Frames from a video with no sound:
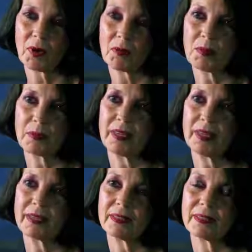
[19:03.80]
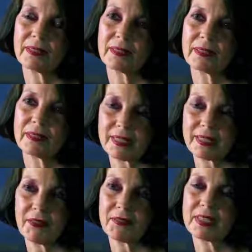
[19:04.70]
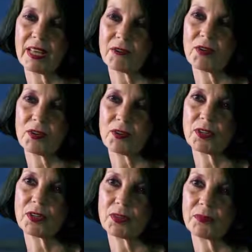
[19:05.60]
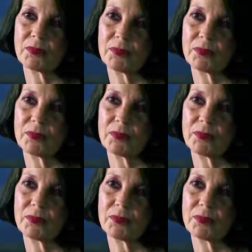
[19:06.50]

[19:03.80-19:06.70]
probably the safest thing for her to do.